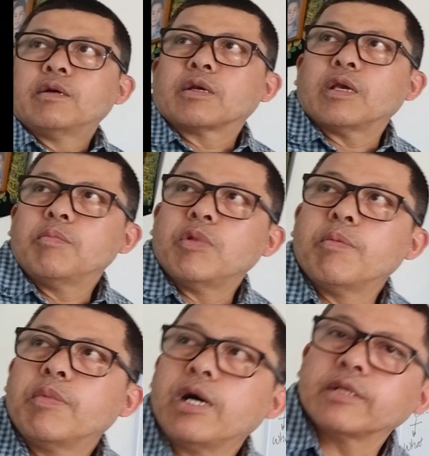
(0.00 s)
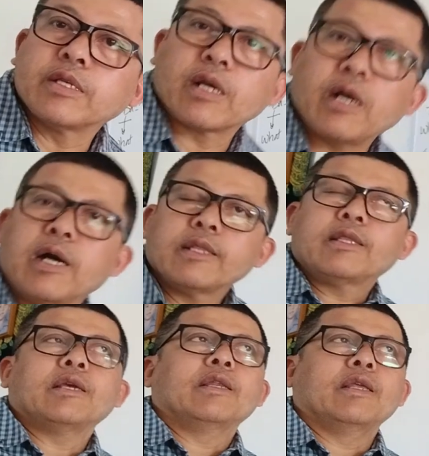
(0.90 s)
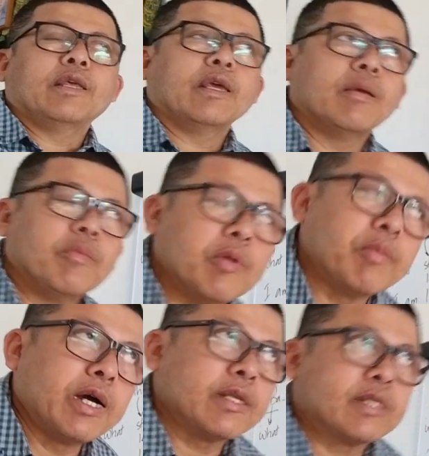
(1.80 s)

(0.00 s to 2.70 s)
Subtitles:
Okay, Myanmar Zaga Tenide, Myanmar